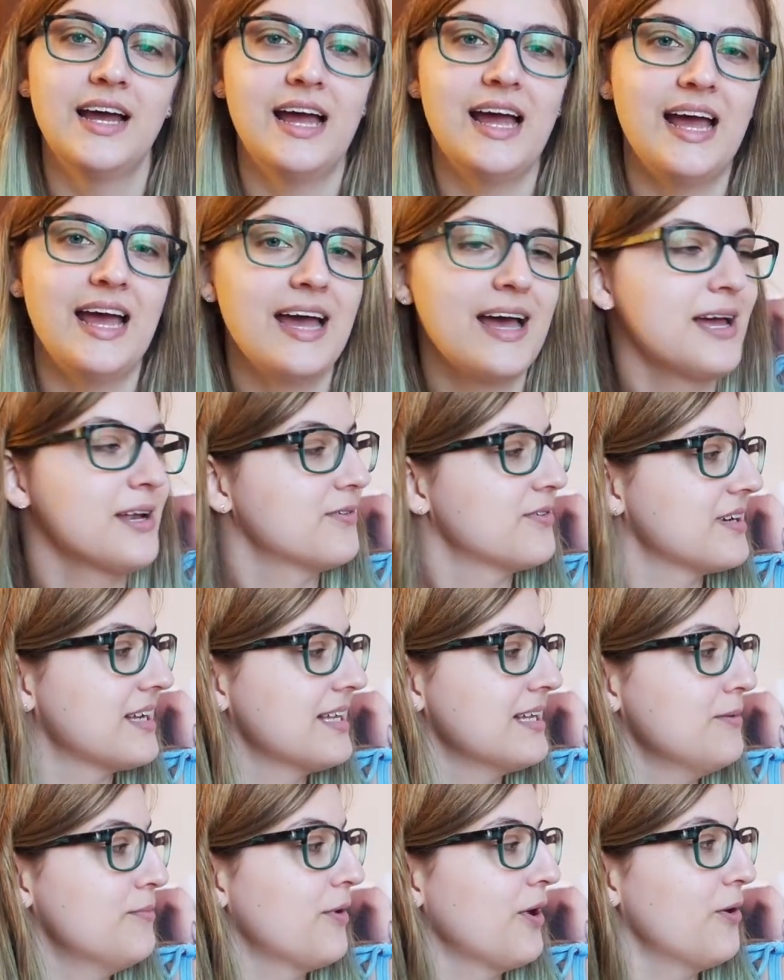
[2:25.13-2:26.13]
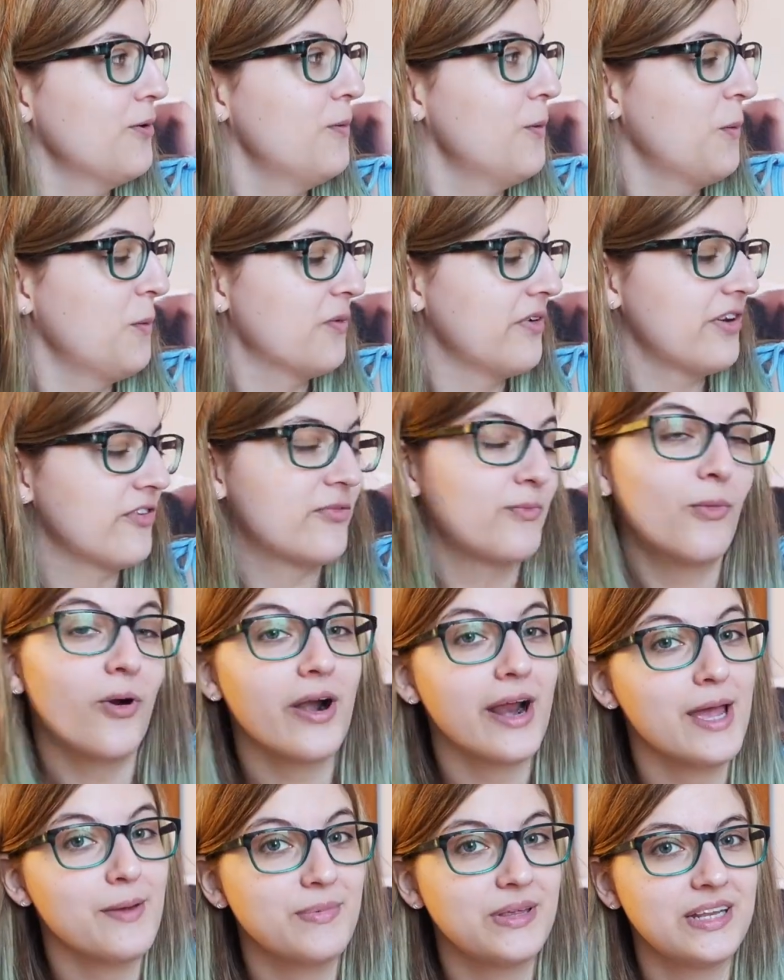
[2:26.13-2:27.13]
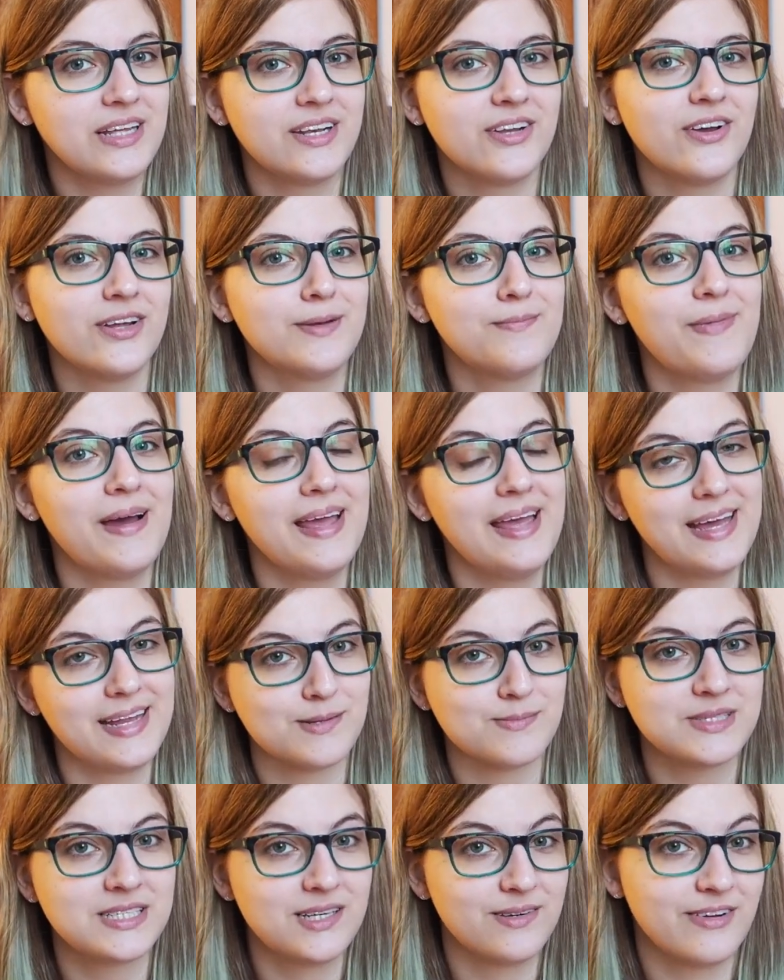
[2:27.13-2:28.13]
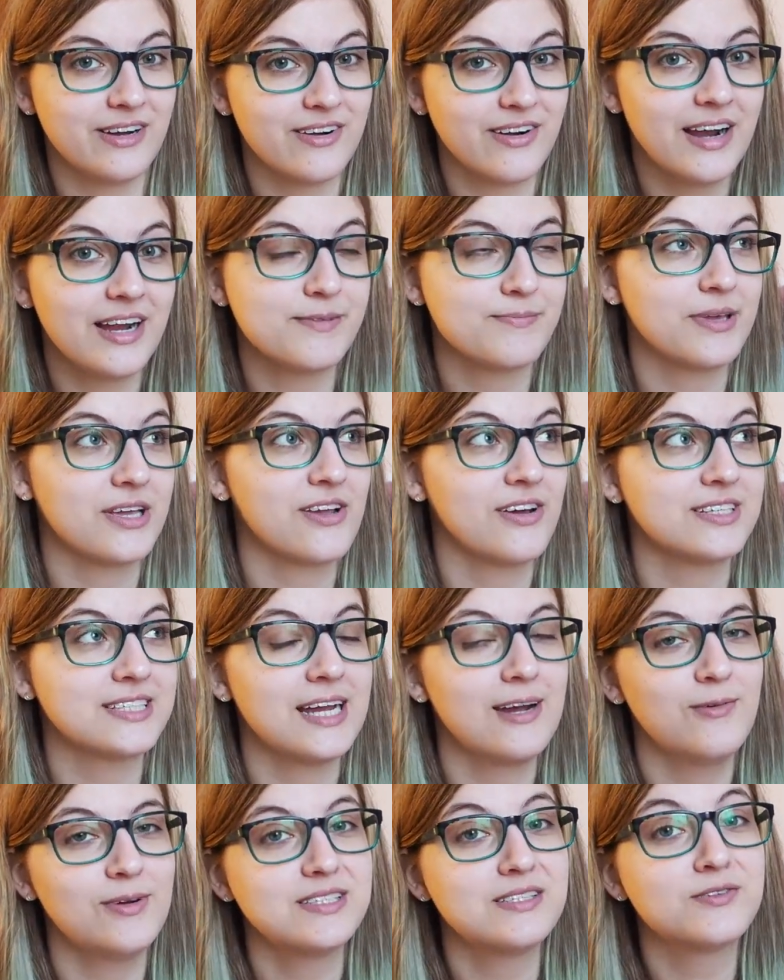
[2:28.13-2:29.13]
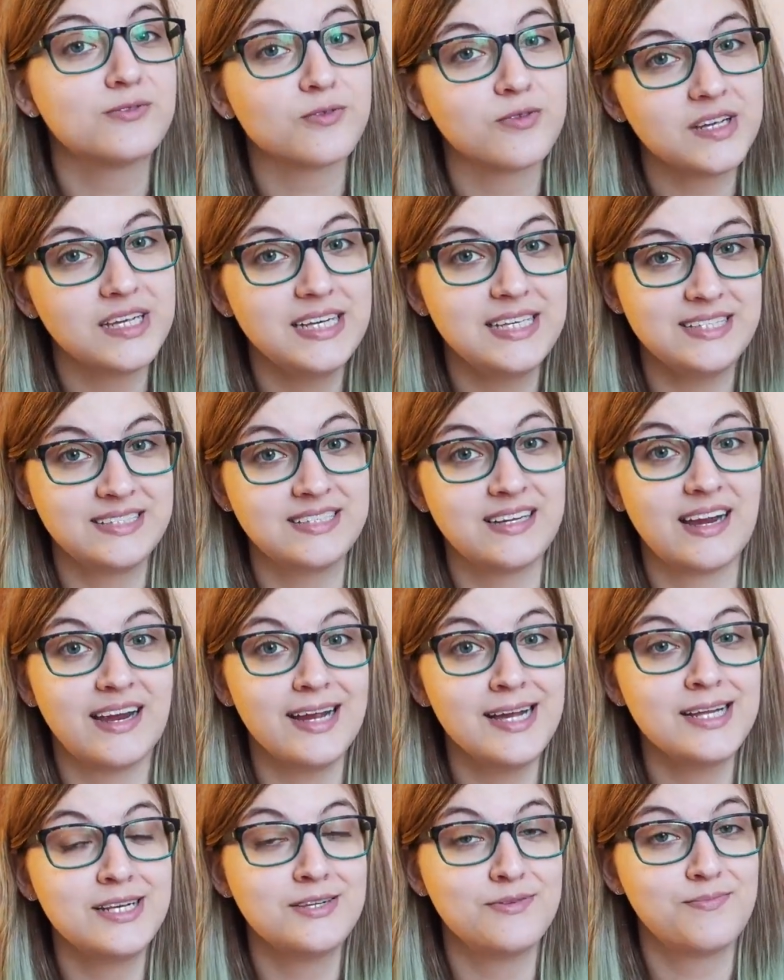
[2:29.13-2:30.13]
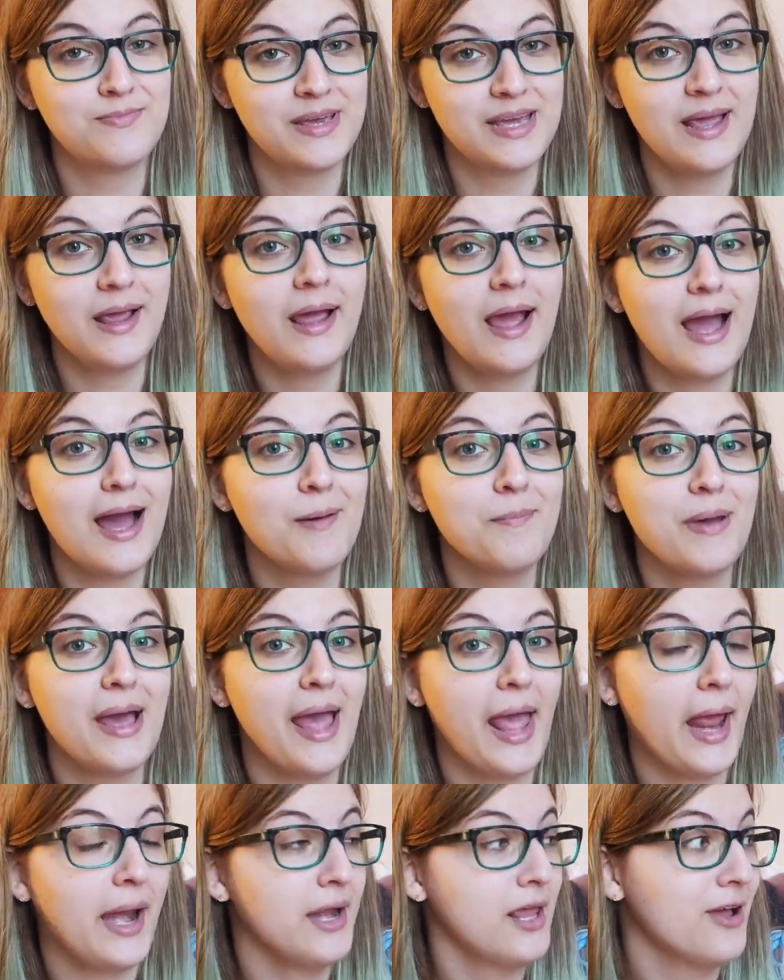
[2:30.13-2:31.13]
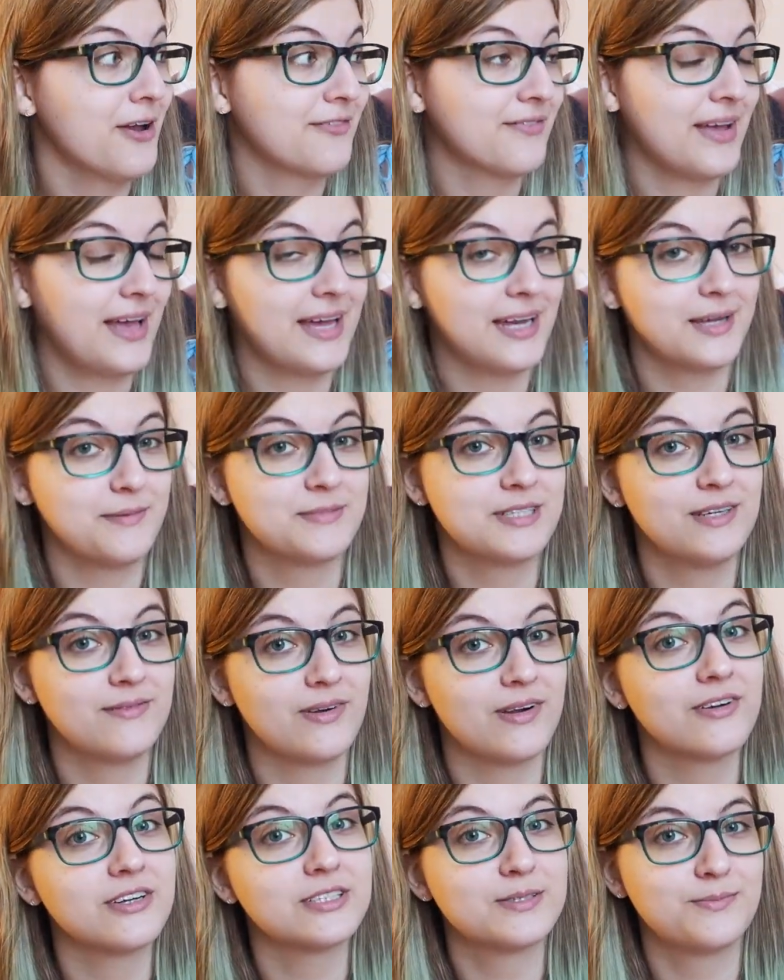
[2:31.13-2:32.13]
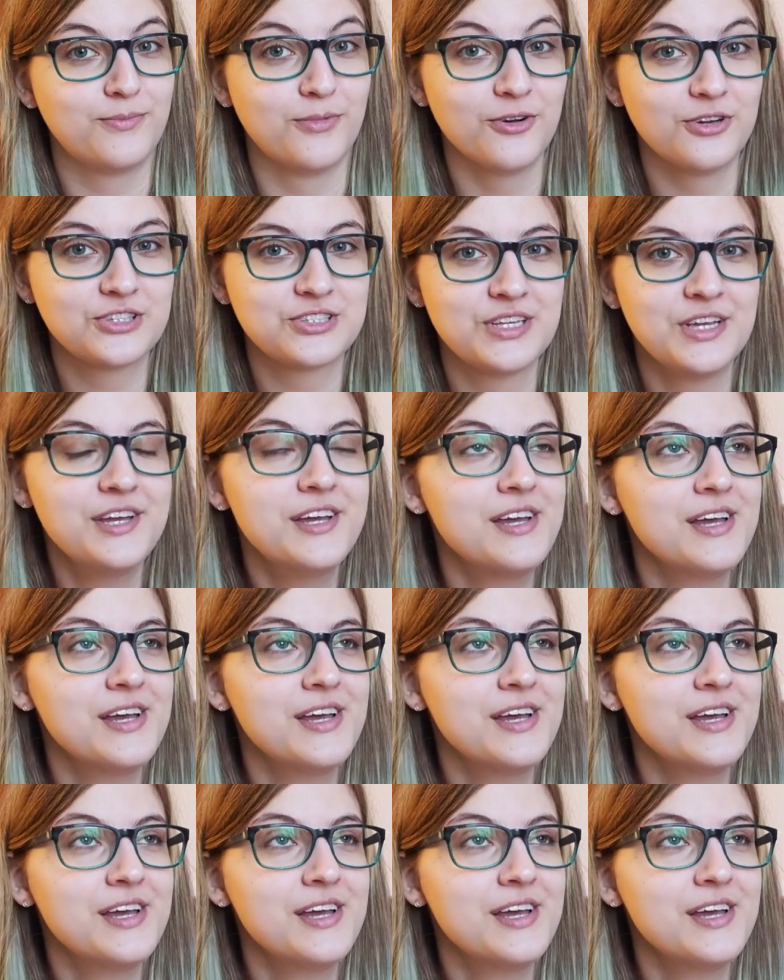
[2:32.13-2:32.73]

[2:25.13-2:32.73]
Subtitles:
And for that I'm going with More Happy Than Not by Adam Silvera, because I was really scared to pick up any of Adam Silvera's books